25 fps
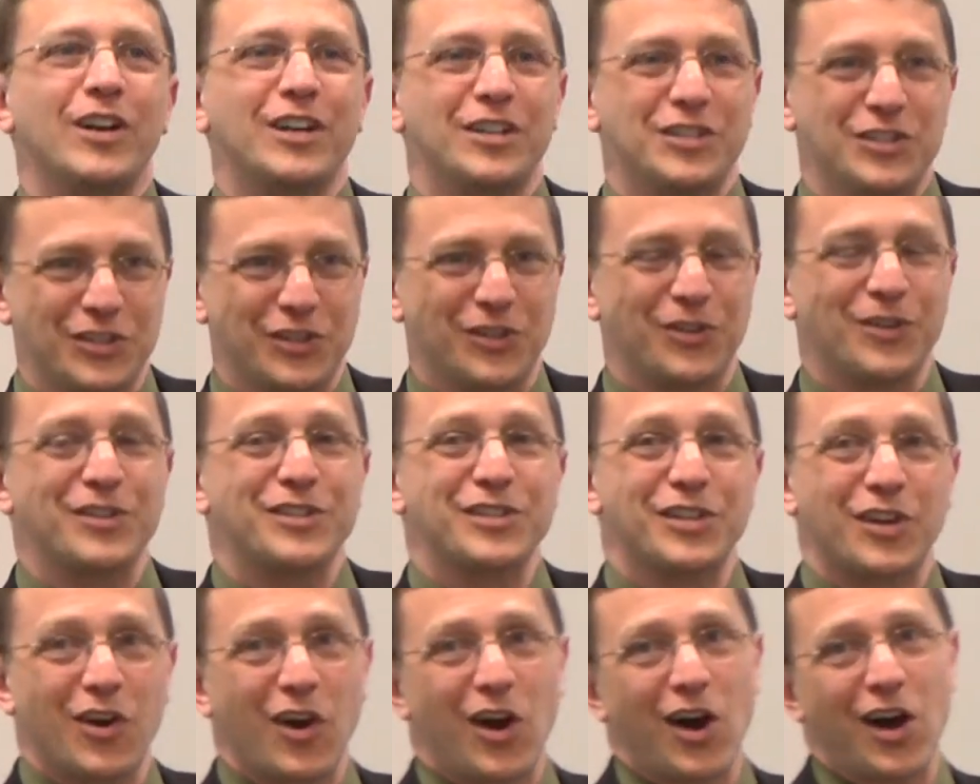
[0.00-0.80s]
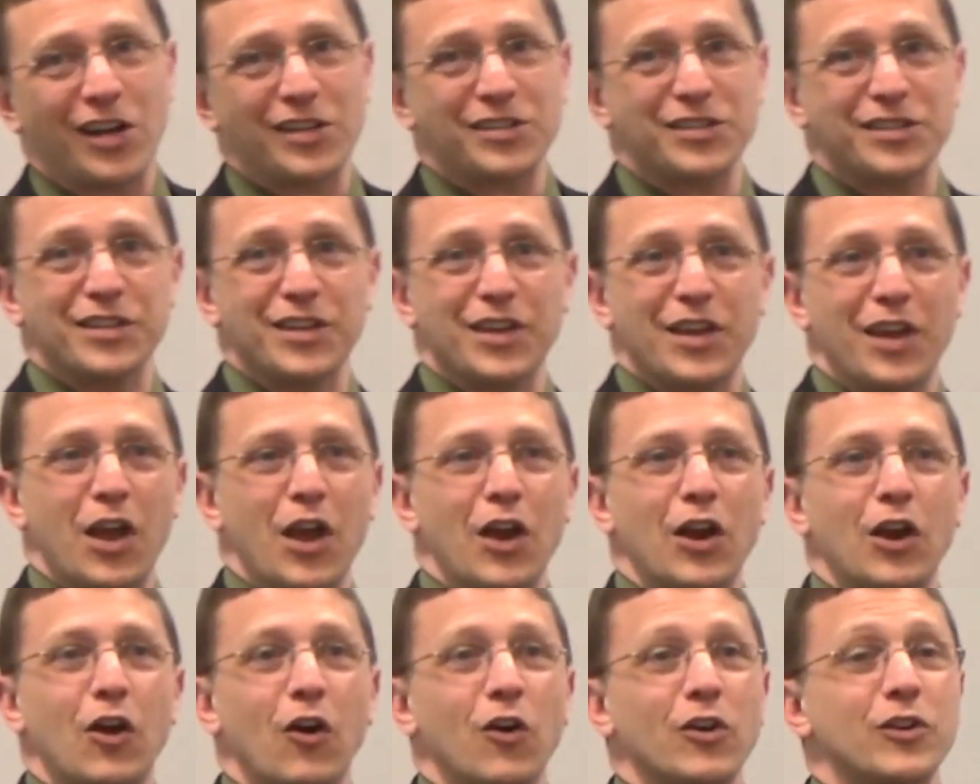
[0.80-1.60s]
insurance costs.
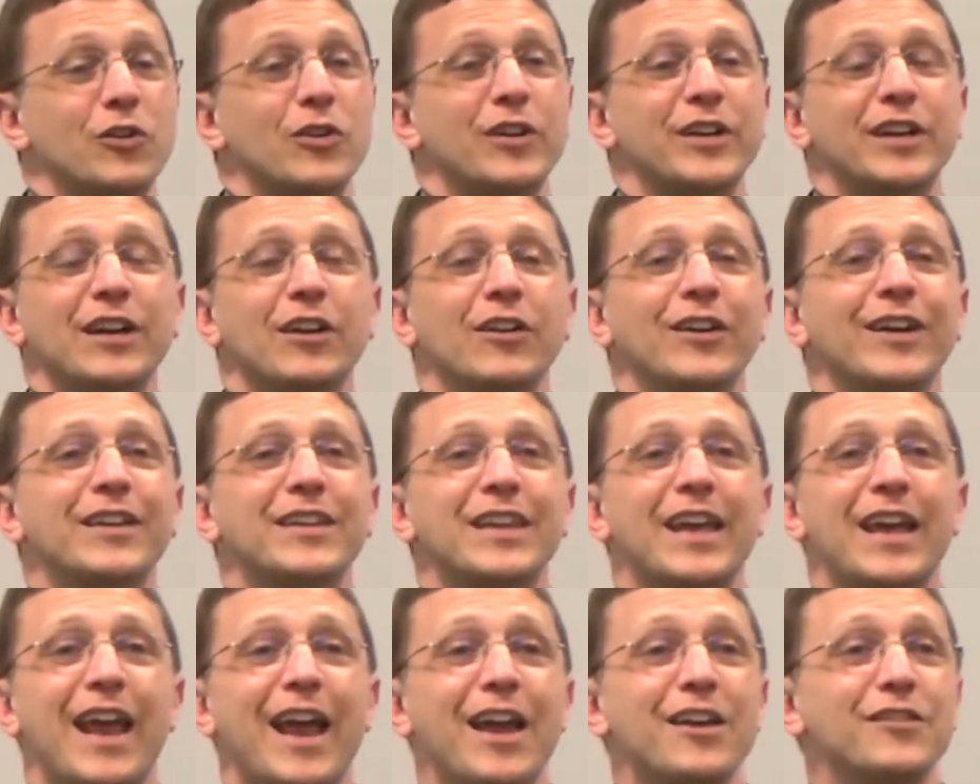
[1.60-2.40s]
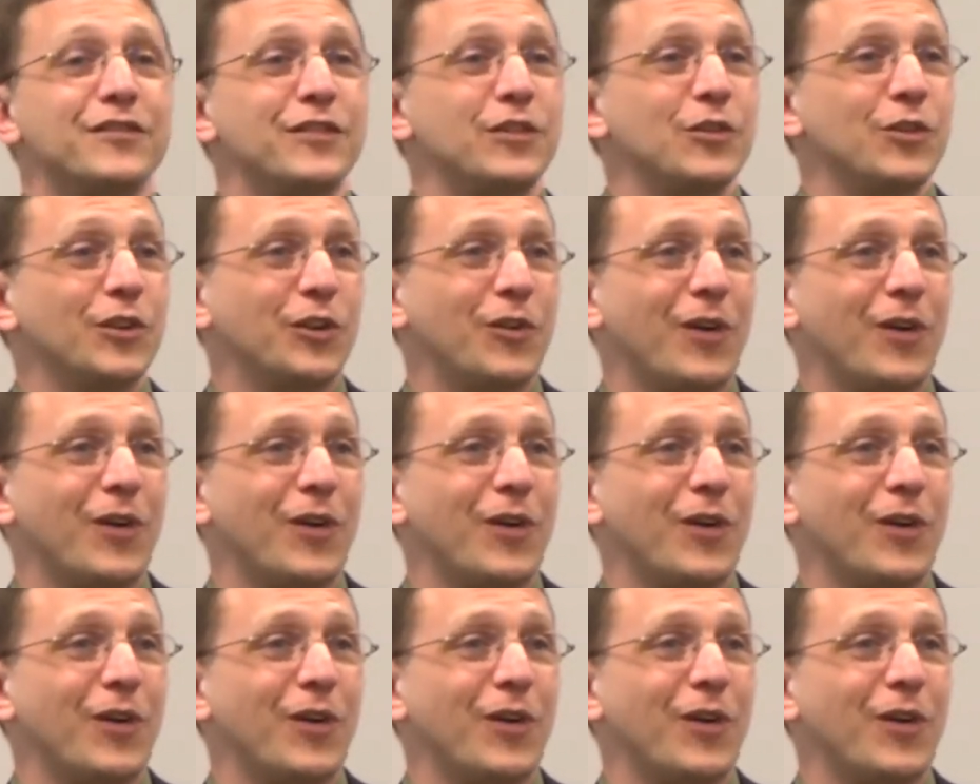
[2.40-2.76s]
Go to an area that has fewer